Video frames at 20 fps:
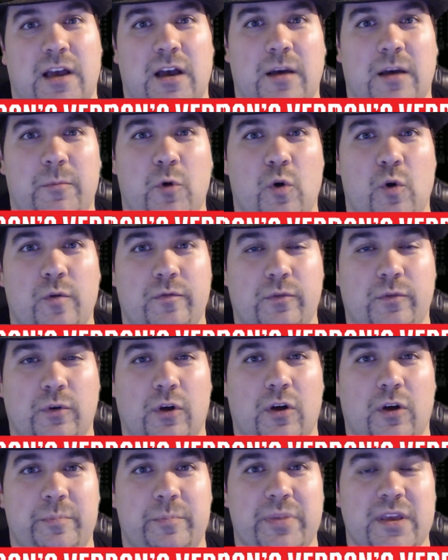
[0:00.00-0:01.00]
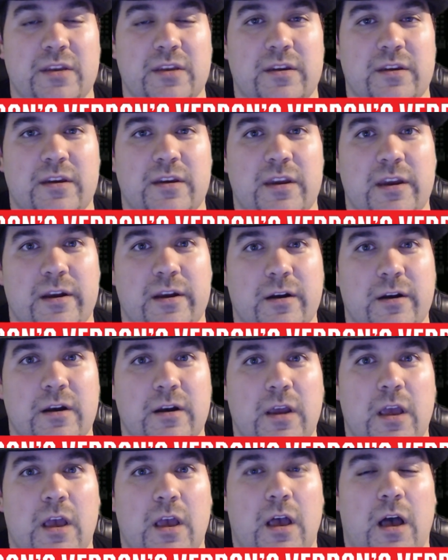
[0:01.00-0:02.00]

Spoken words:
overall opinion here.